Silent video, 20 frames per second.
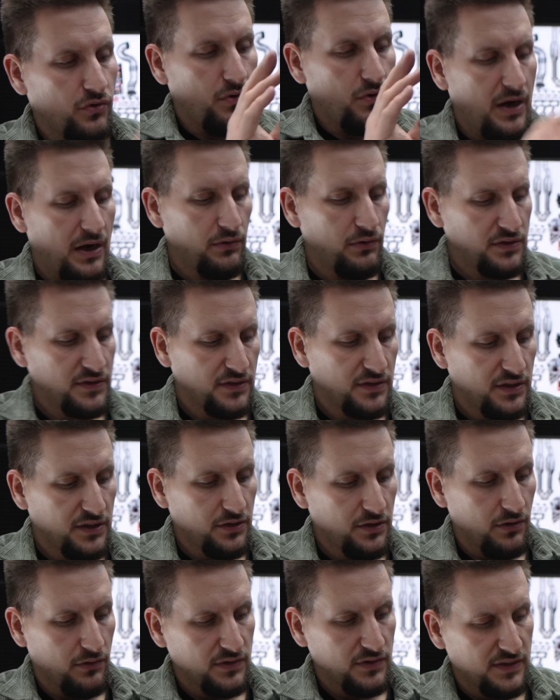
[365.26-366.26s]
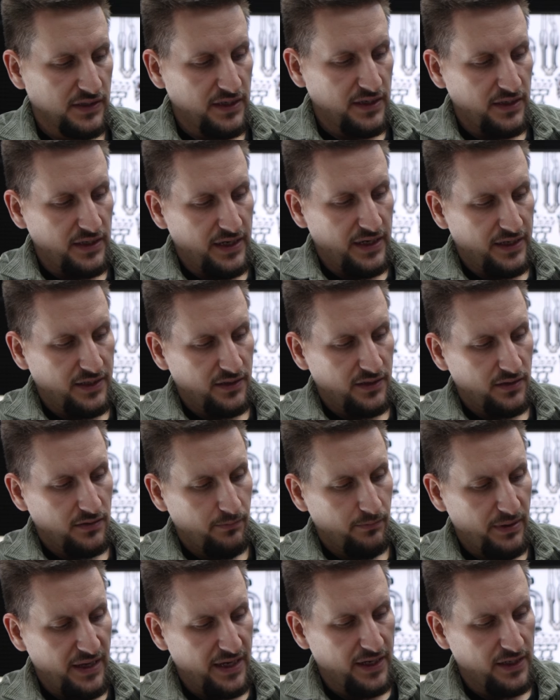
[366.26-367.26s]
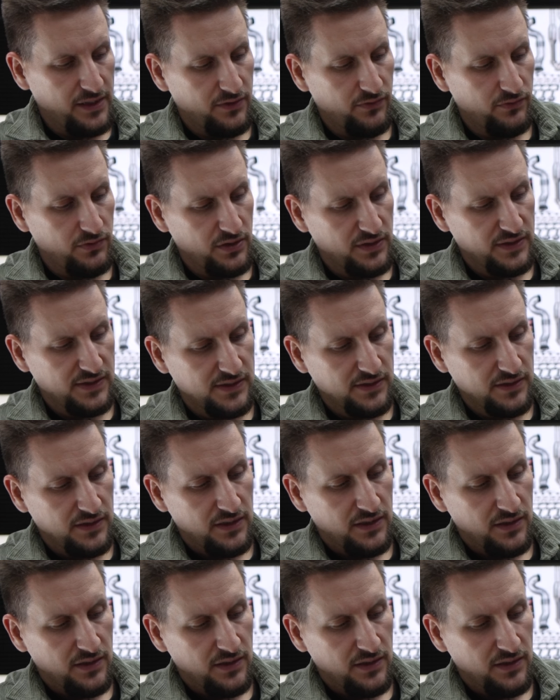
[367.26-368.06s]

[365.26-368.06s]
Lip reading: go out, it goes in the end back into this